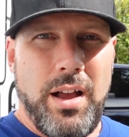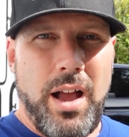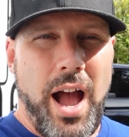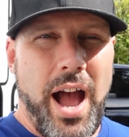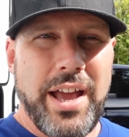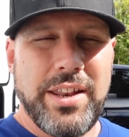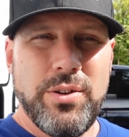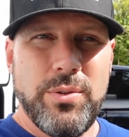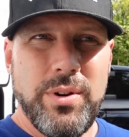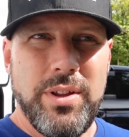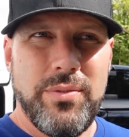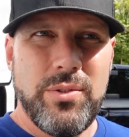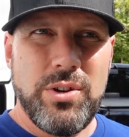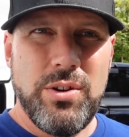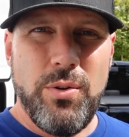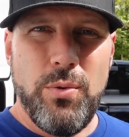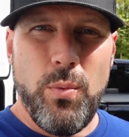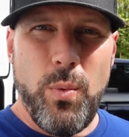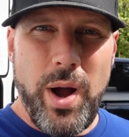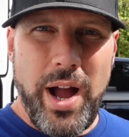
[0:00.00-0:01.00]
I don't even
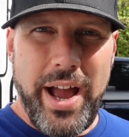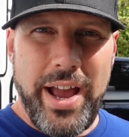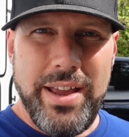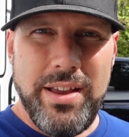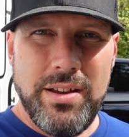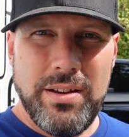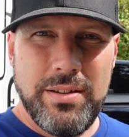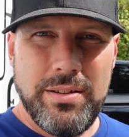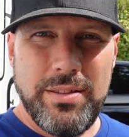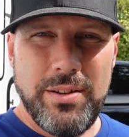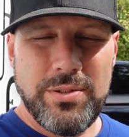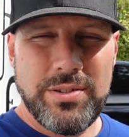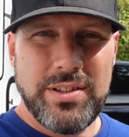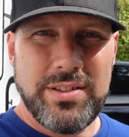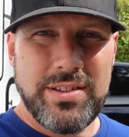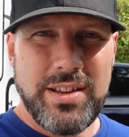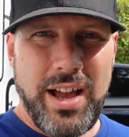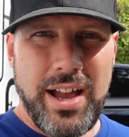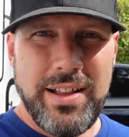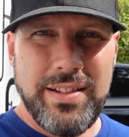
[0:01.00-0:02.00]
know why there's a
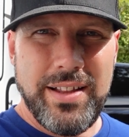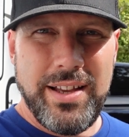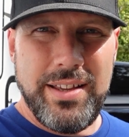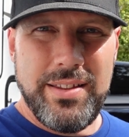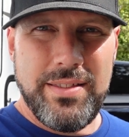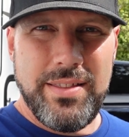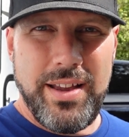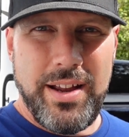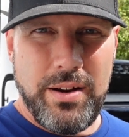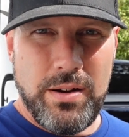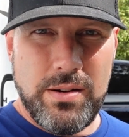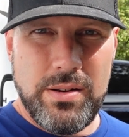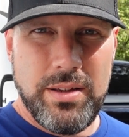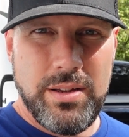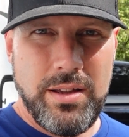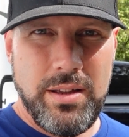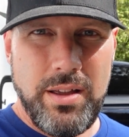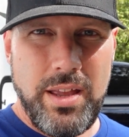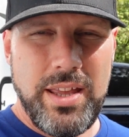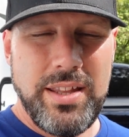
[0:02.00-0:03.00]
skylight there
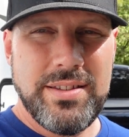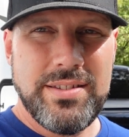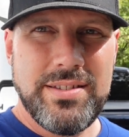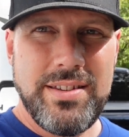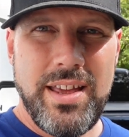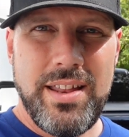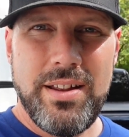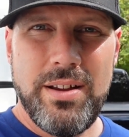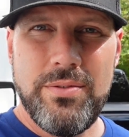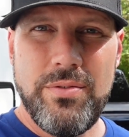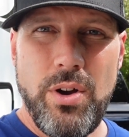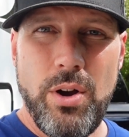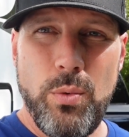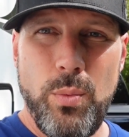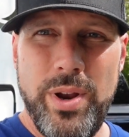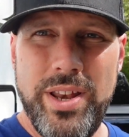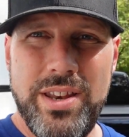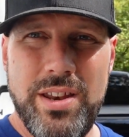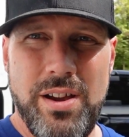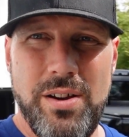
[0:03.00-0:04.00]
instead of a
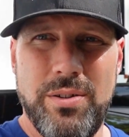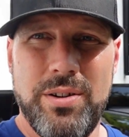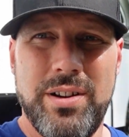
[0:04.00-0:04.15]
window,